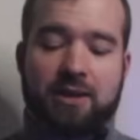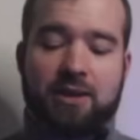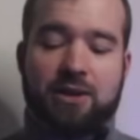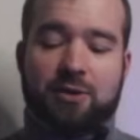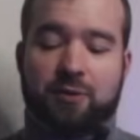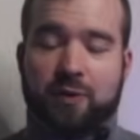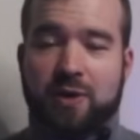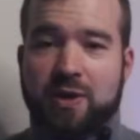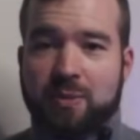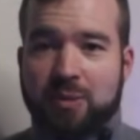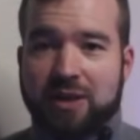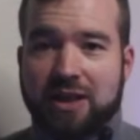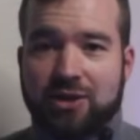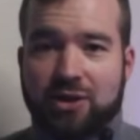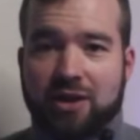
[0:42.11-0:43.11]
the first
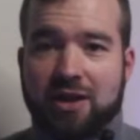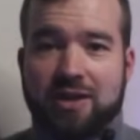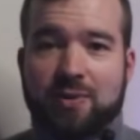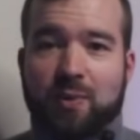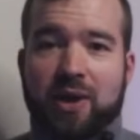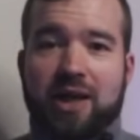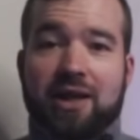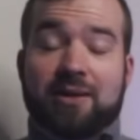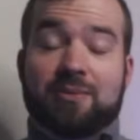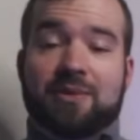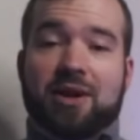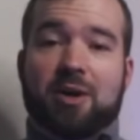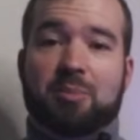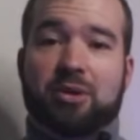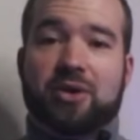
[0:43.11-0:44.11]
position is when
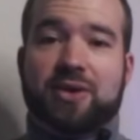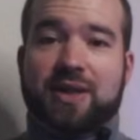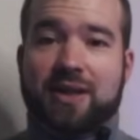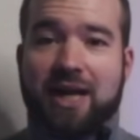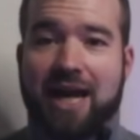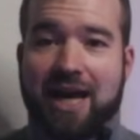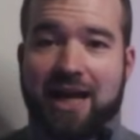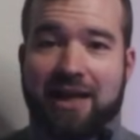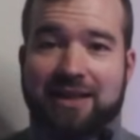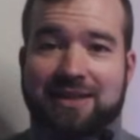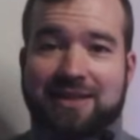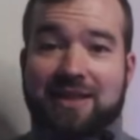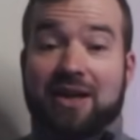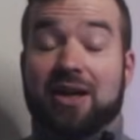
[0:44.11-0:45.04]
a person has